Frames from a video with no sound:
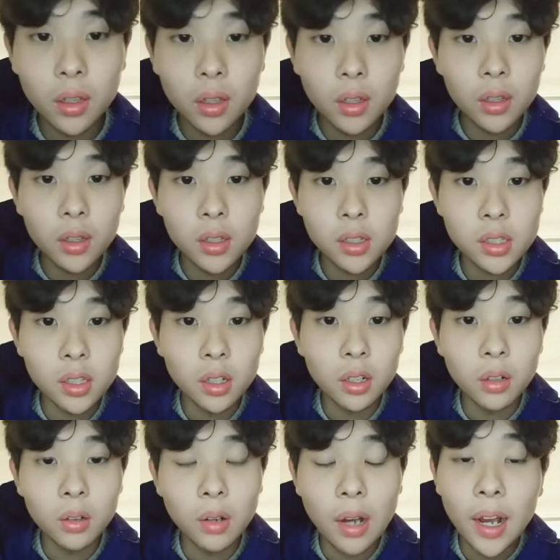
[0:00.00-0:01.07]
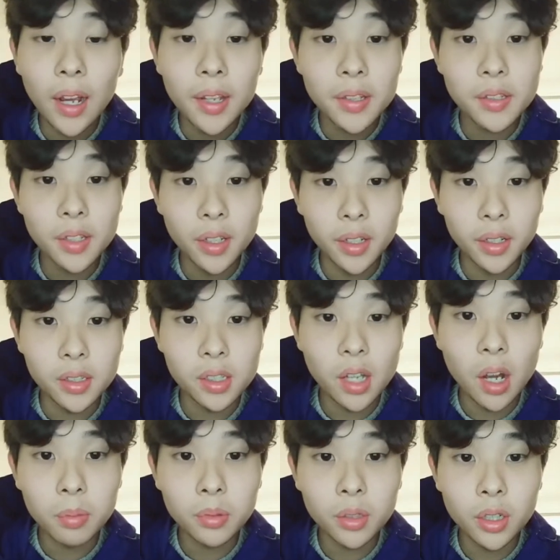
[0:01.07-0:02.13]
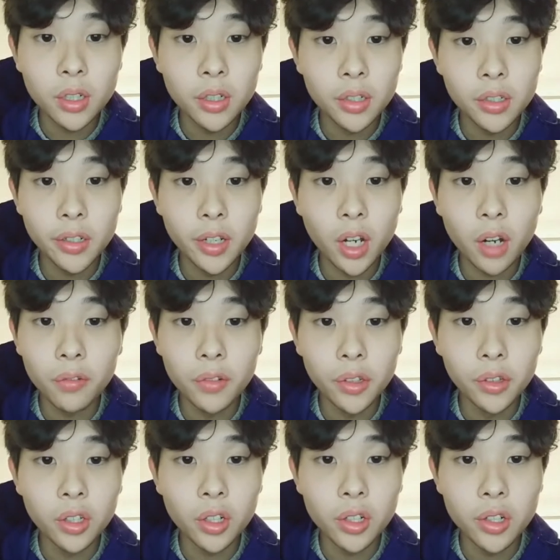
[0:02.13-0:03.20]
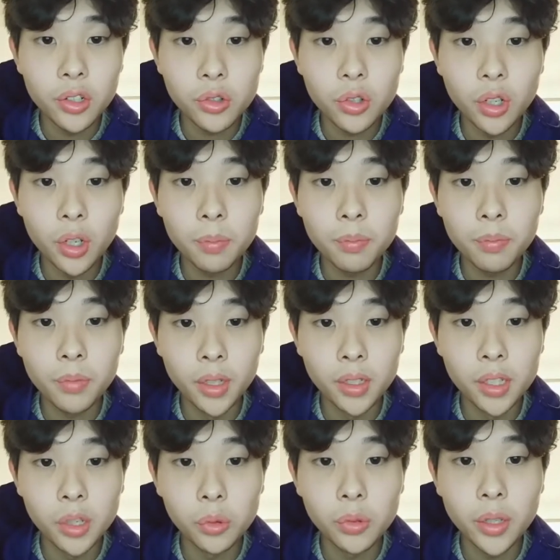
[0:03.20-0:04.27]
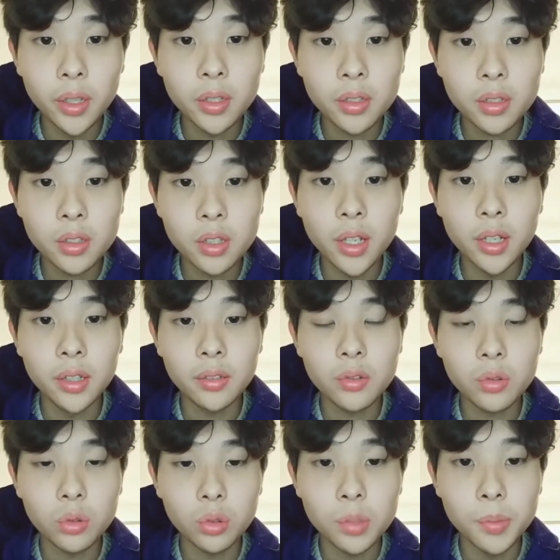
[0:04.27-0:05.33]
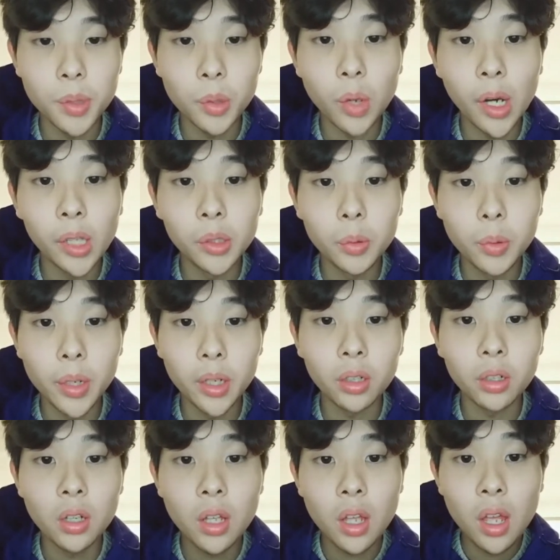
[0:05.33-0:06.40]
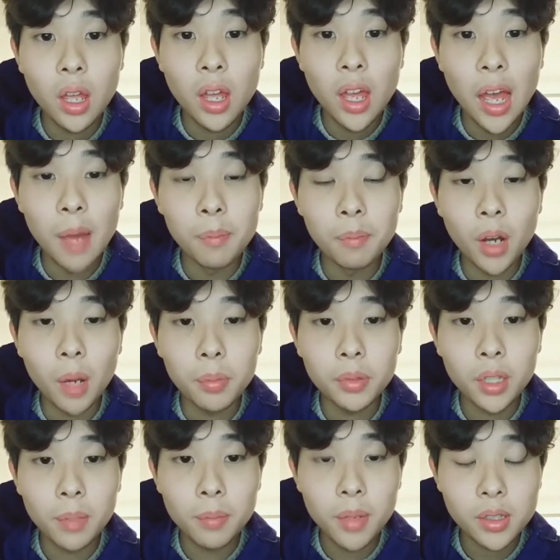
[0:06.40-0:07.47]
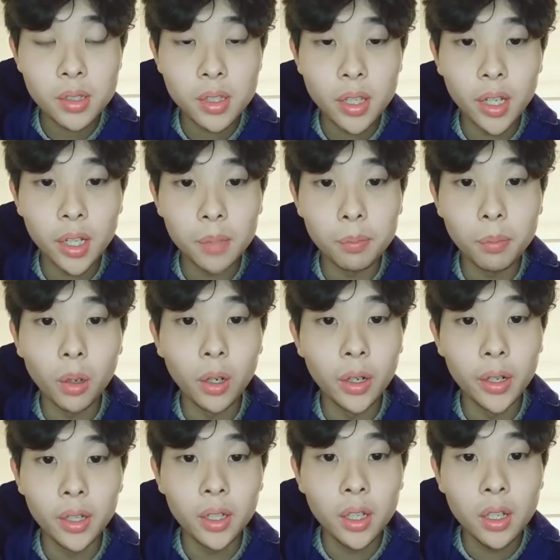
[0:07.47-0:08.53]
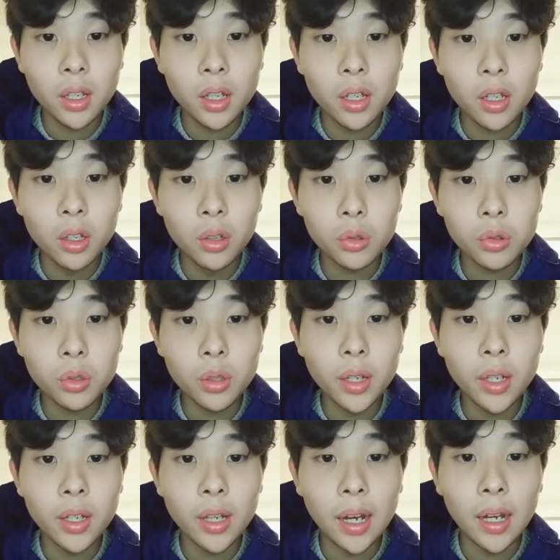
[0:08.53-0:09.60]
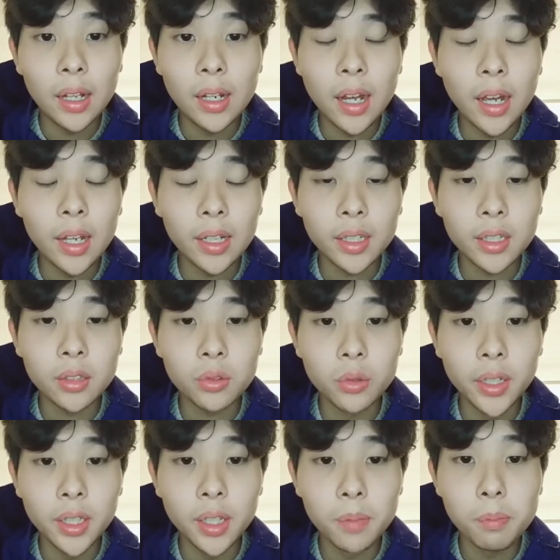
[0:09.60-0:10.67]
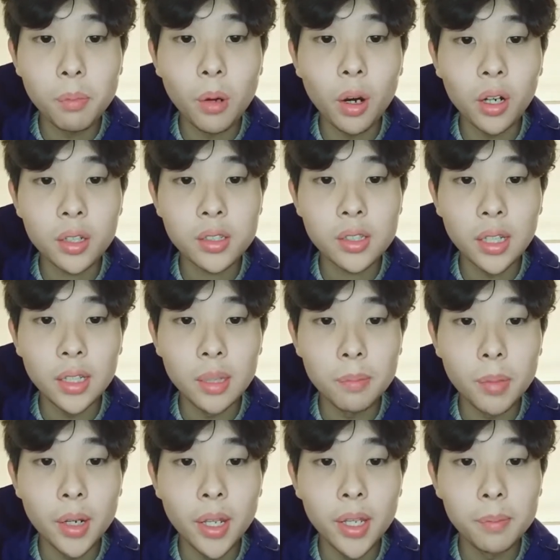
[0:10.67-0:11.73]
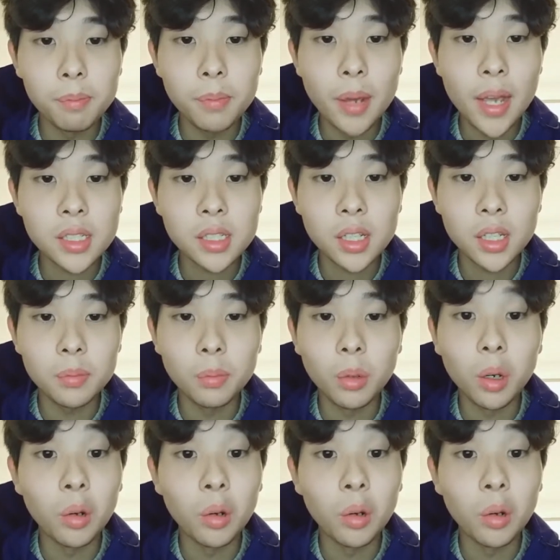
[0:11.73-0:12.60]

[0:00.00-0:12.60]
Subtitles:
So I think the opportunity of internship in the United States suits me very well. I'm optimistic boy. Usually, I like reading books and playing basketball